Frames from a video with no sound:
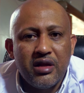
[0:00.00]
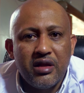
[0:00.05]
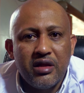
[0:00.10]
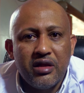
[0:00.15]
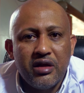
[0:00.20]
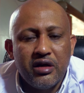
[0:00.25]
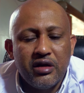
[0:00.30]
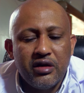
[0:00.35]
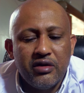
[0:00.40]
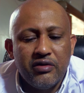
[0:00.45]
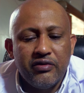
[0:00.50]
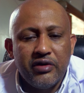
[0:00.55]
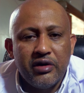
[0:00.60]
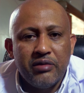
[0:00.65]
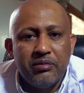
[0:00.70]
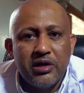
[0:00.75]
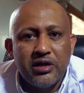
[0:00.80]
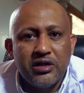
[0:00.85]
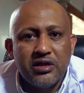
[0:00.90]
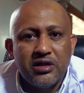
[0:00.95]
Thank you very
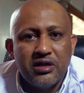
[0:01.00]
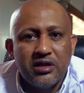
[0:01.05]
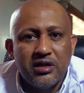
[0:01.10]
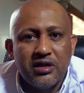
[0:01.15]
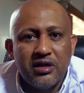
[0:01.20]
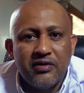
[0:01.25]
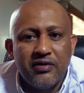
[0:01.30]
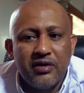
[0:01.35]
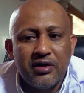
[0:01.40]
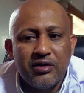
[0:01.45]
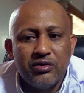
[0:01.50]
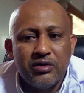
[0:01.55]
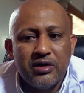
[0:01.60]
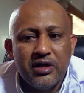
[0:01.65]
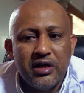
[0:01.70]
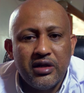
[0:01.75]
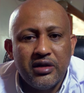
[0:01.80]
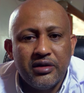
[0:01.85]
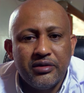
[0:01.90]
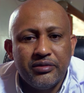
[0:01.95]
much, and have a good
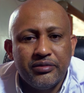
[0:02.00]
day.